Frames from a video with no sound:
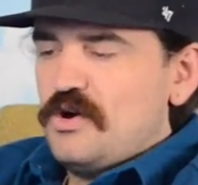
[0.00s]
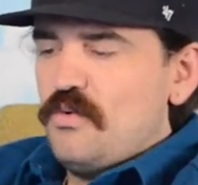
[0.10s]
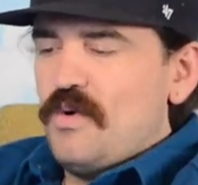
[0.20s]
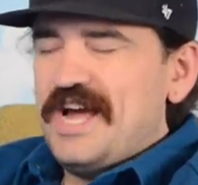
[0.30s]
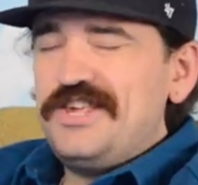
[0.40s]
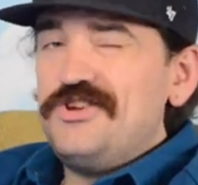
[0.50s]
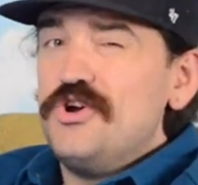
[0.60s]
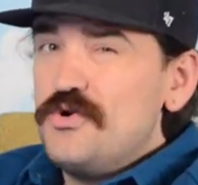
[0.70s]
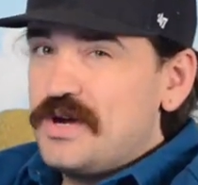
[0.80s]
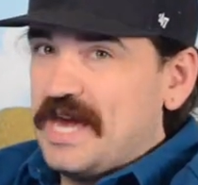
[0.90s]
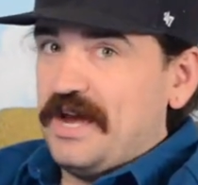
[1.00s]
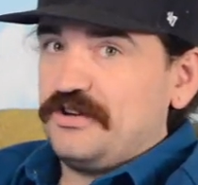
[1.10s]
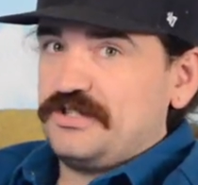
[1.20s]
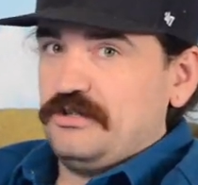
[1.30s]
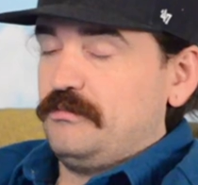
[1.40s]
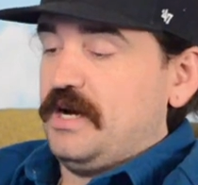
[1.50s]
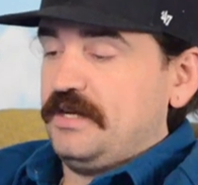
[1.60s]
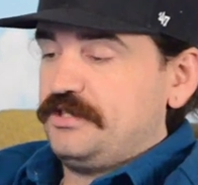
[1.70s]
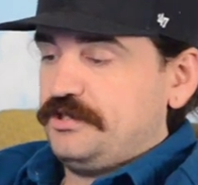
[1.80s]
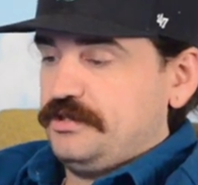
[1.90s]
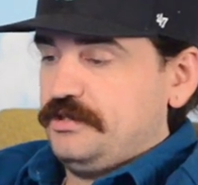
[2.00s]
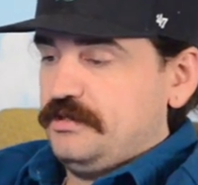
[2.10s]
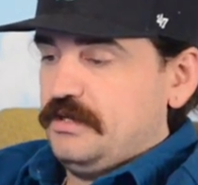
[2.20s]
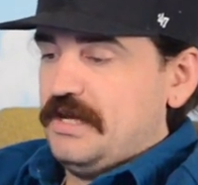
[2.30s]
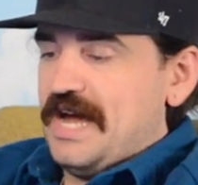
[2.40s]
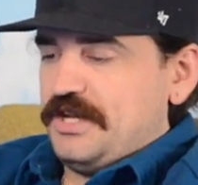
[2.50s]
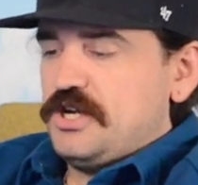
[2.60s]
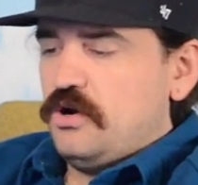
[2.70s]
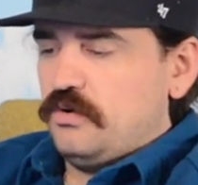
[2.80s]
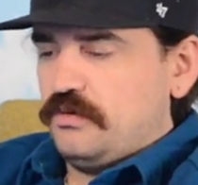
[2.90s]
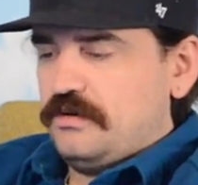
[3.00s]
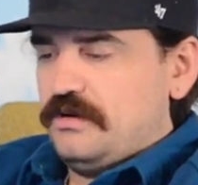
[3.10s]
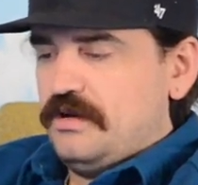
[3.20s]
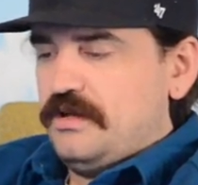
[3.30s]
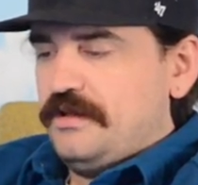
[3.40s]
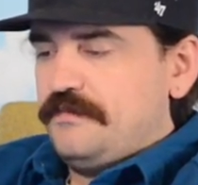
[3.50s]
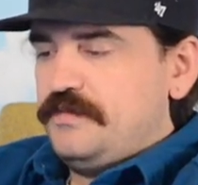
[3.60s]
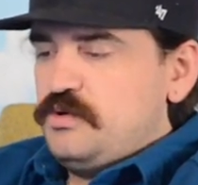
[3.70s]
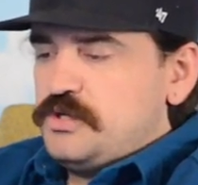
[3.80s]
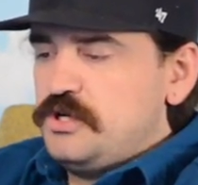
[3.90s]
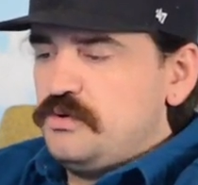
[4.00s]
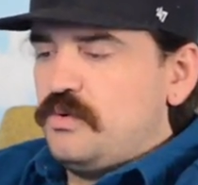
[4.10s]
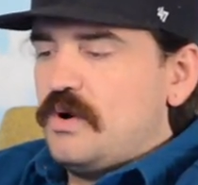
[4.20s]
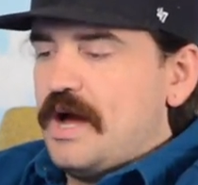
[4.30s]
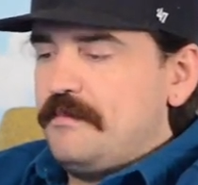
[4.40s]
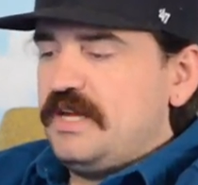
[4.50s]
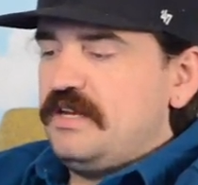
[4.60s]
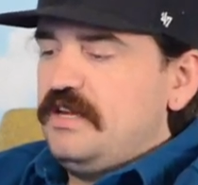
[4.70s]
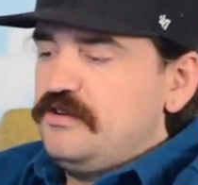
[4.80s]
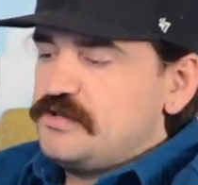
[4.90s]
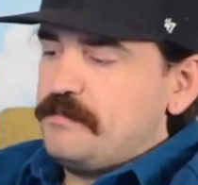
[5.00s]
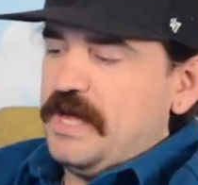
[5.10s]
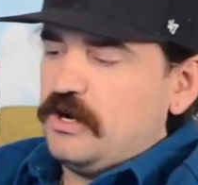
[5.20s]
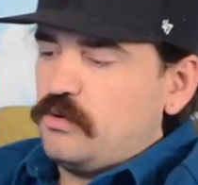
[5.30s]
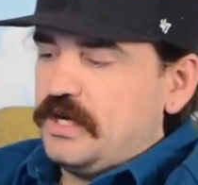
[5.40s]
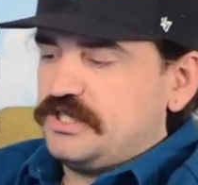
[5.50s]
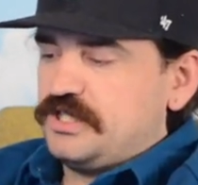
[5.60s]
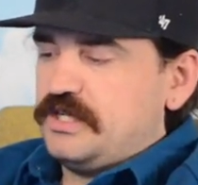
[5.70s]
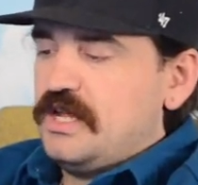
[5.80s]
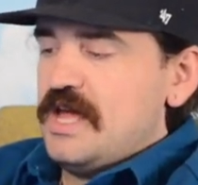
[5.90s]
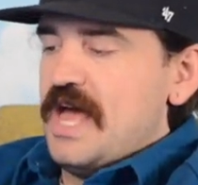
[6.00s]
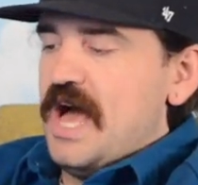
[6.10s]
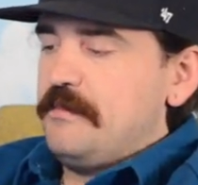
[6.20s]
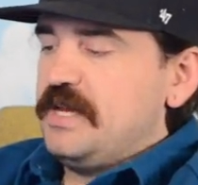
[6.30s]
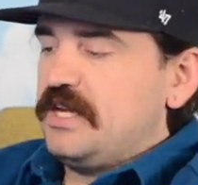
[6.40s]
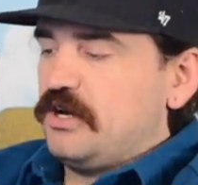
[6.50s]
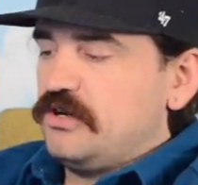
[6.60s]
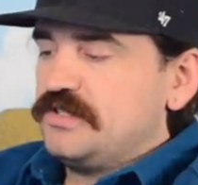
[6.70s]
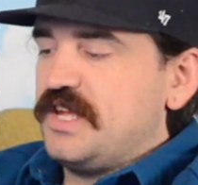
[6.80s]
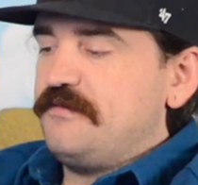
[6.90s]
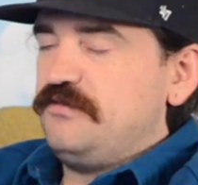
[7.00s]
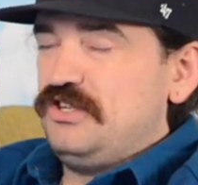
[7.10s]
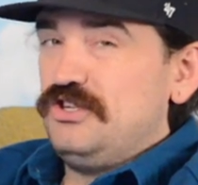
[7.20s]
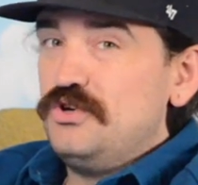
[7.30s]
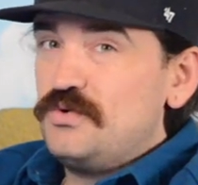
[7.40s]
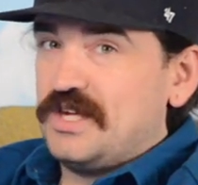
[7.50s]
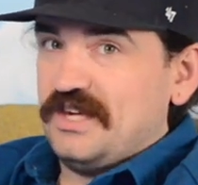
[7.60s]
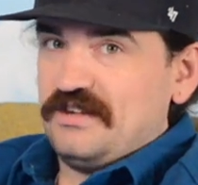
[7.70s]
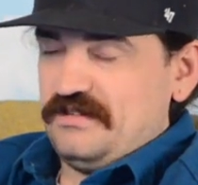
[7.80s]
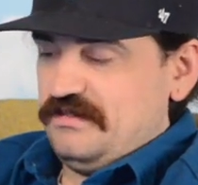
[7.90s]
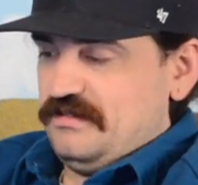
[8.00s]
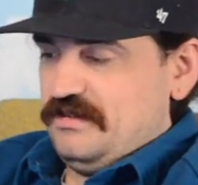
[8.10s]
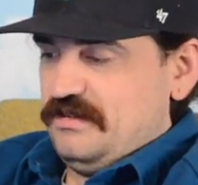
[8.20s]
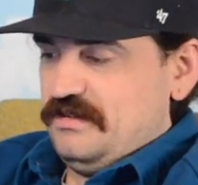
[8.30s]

Why do you care so much? I don't. You do. I mean, here's a better question. How many girls have you kissed?